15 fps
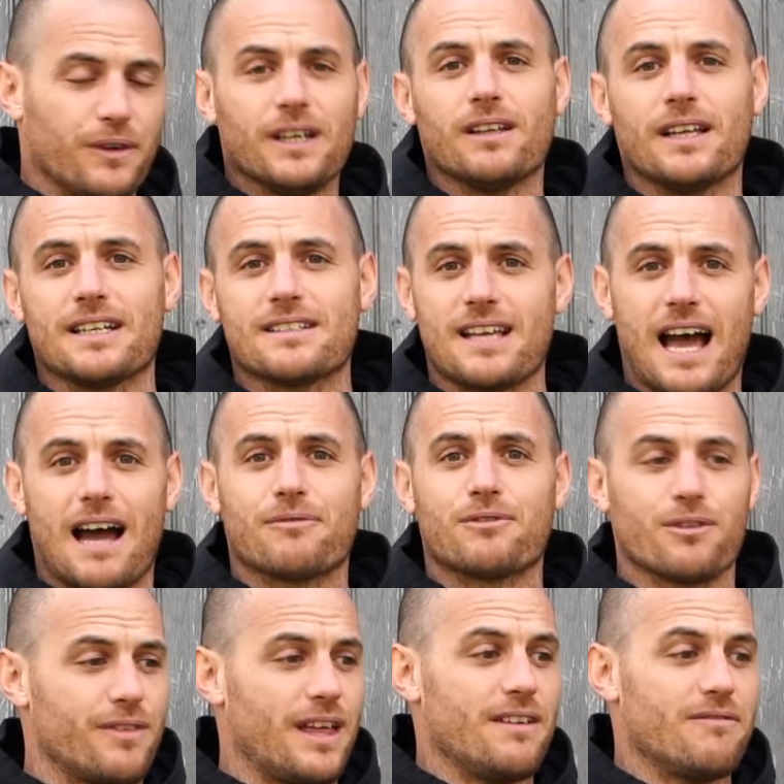feelings
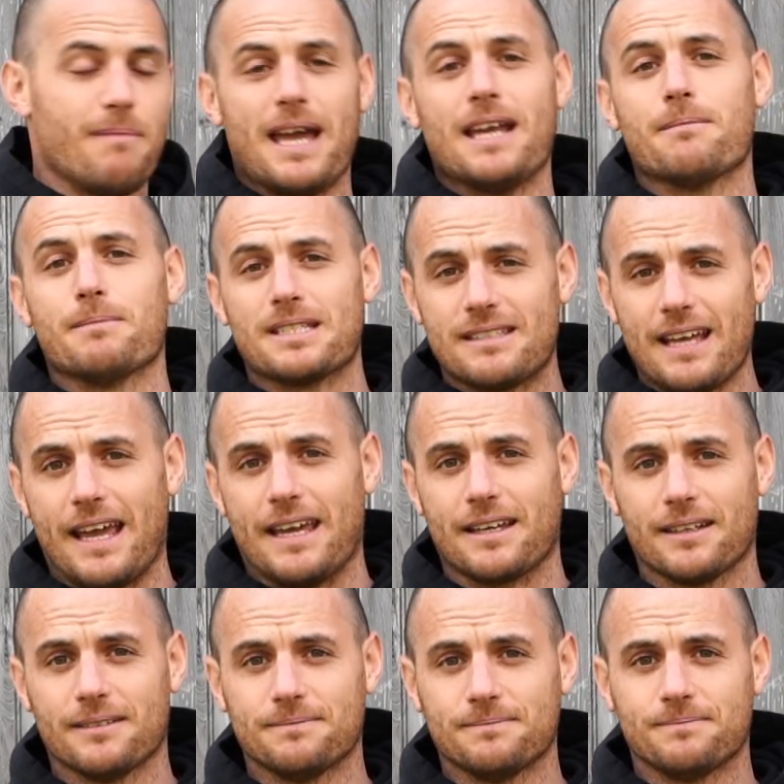after they've made a
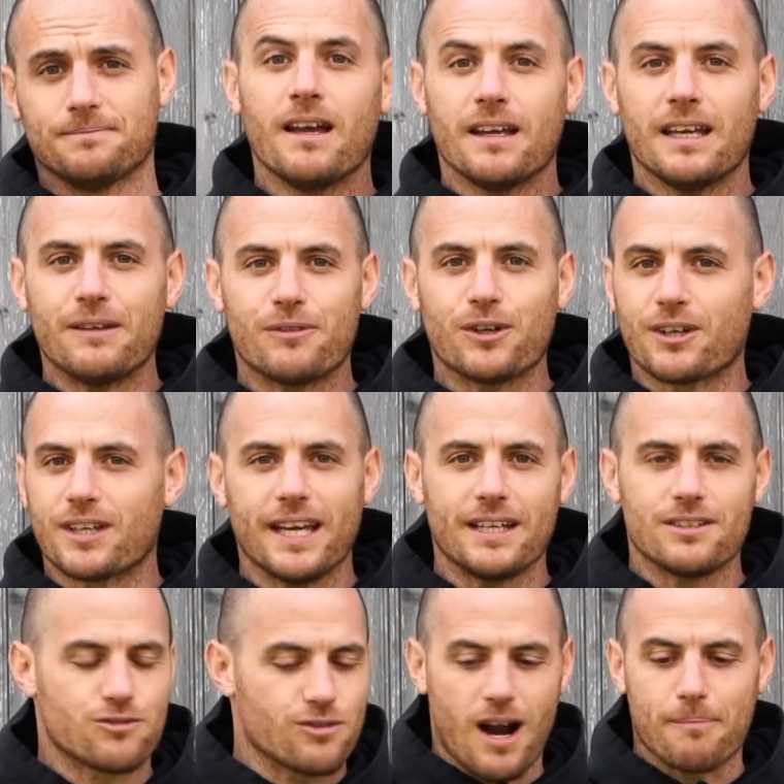mistake. If your
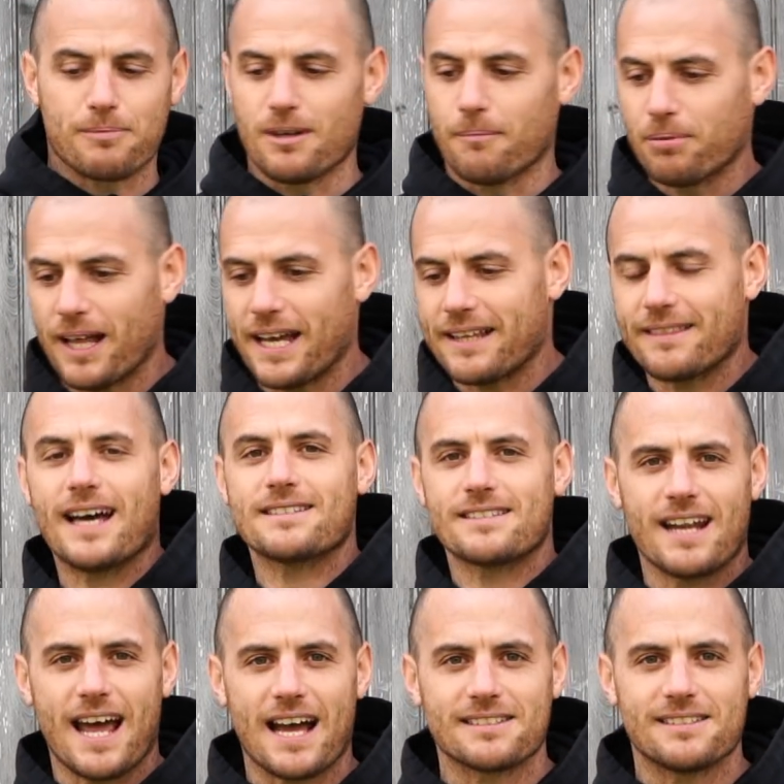kid drops a plate, that's
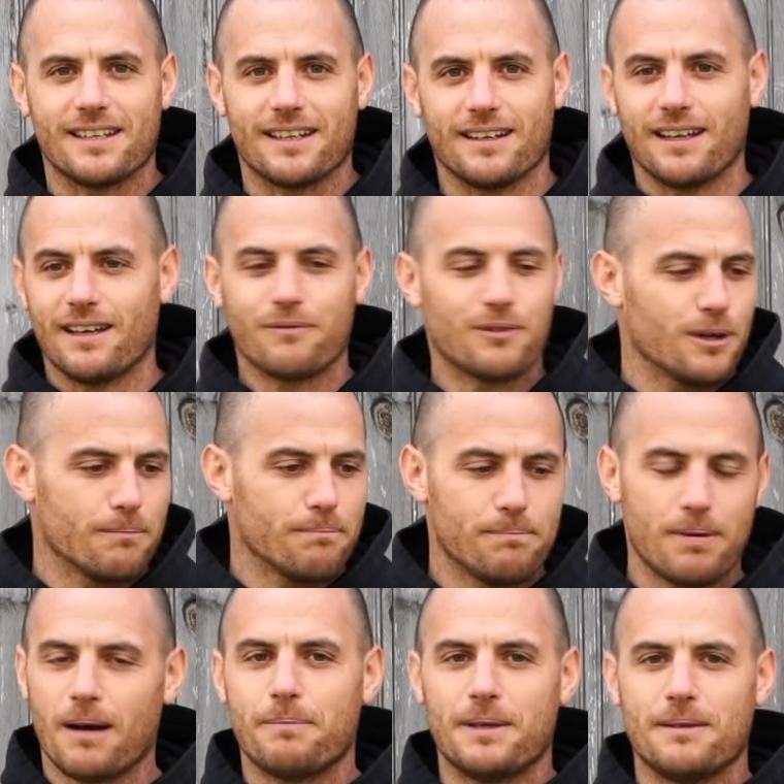an accident. If your
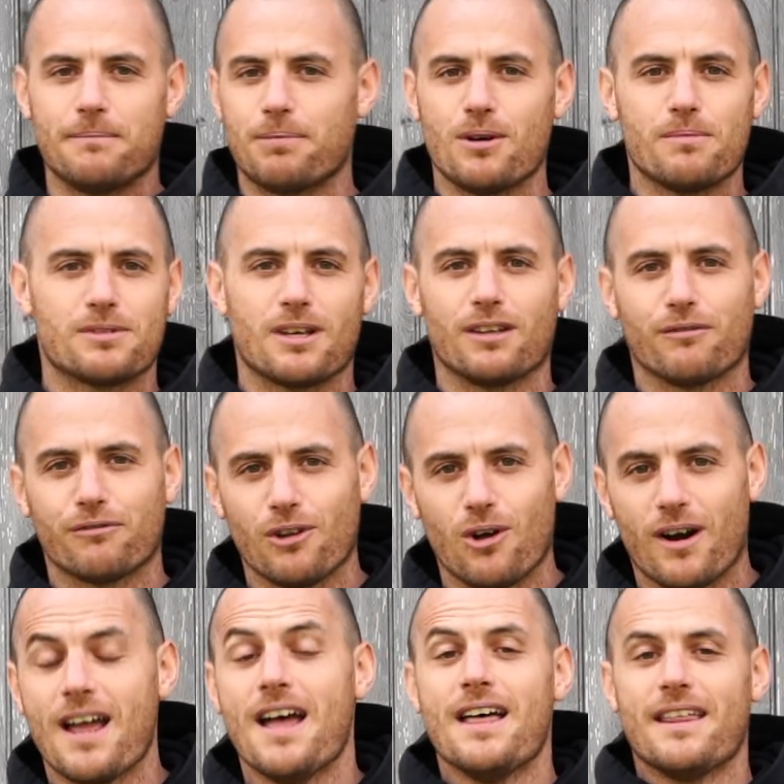puppy poops on the
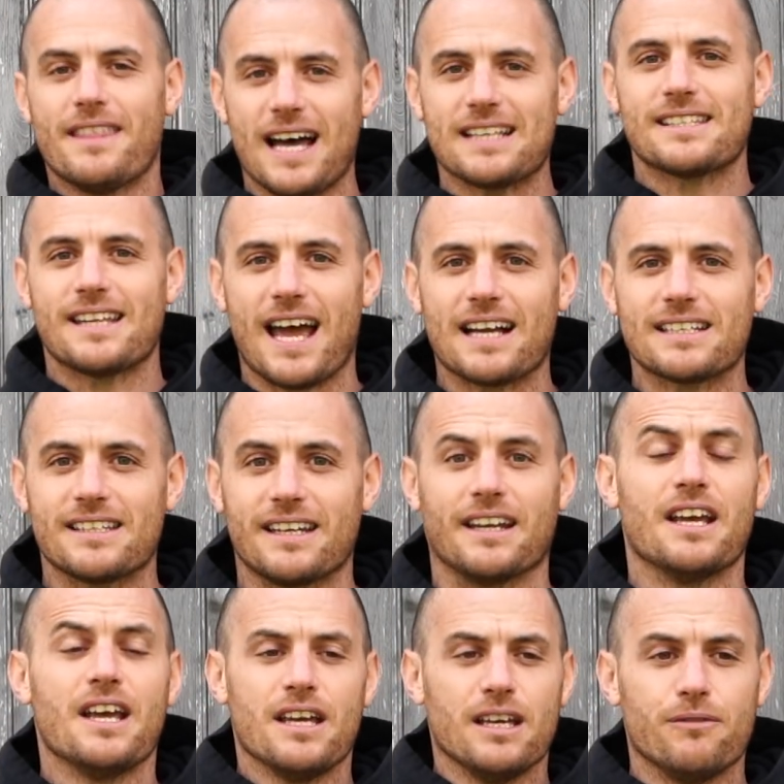floor, that's an accident.
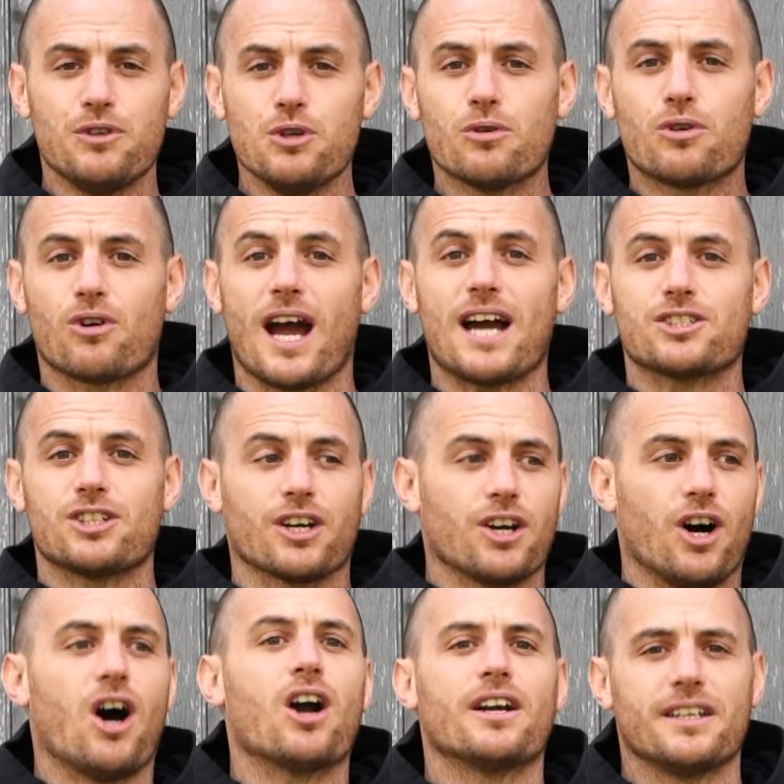If you crash a
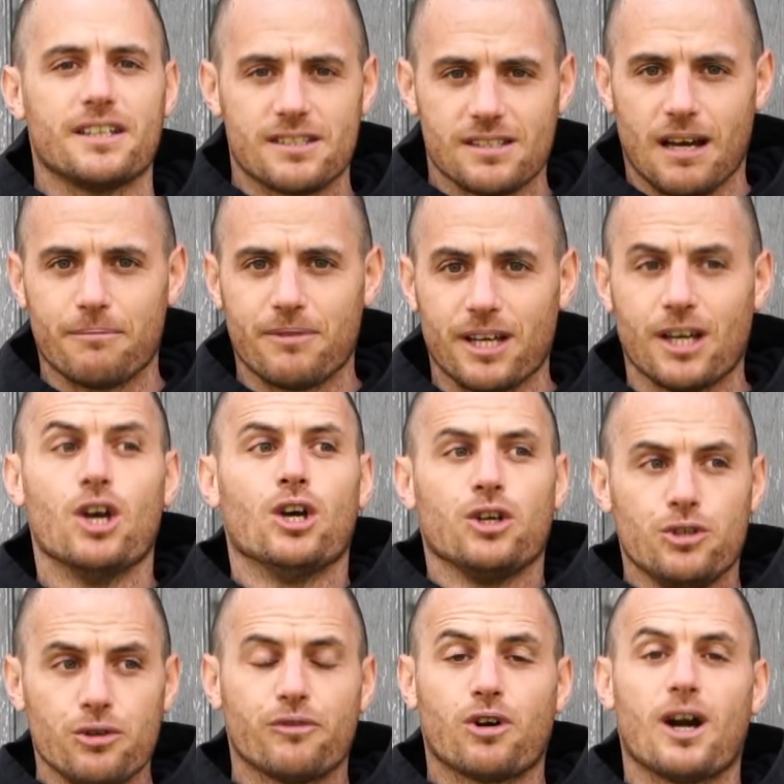car into something,
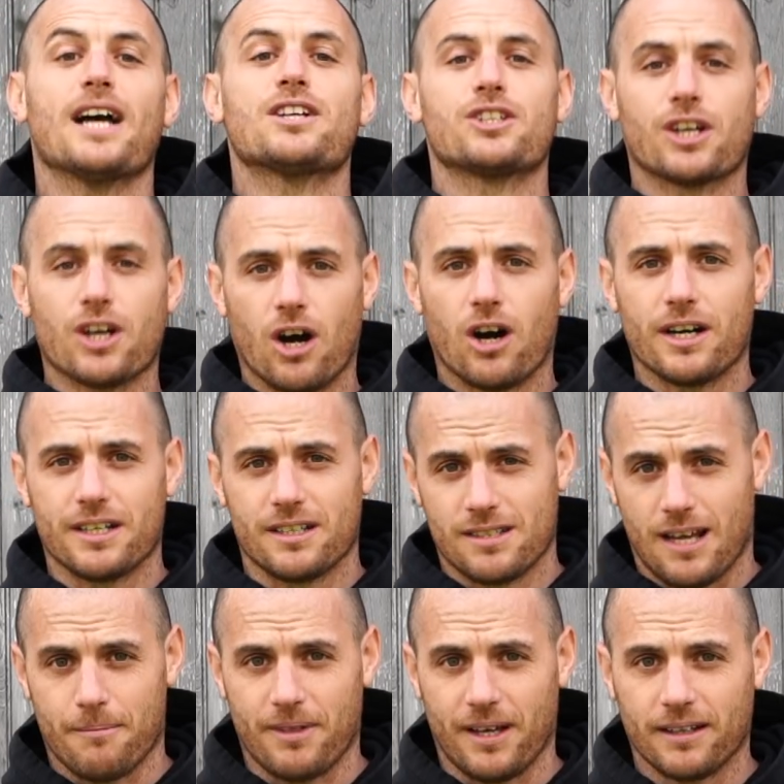you've crashed a car into
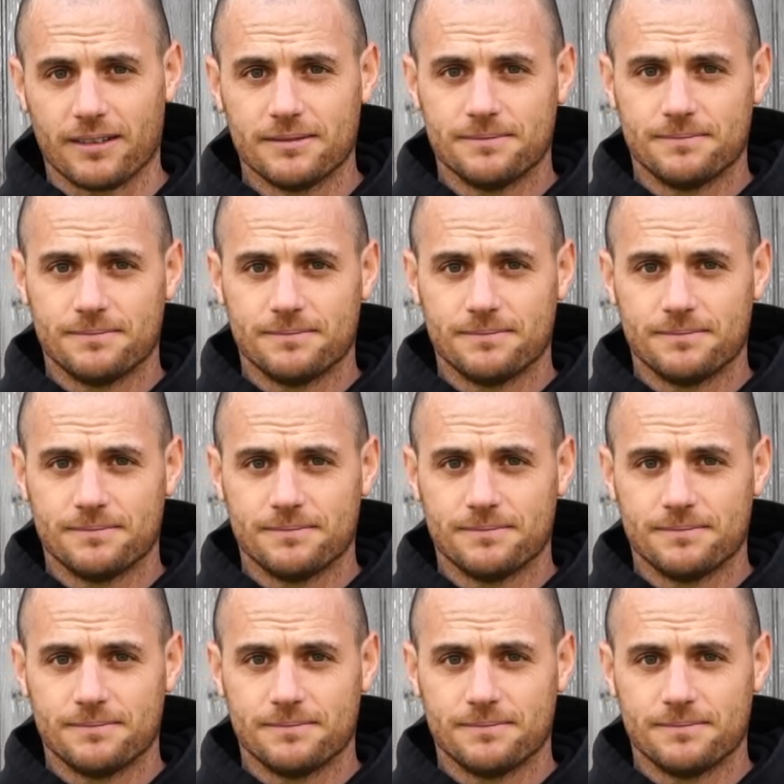something.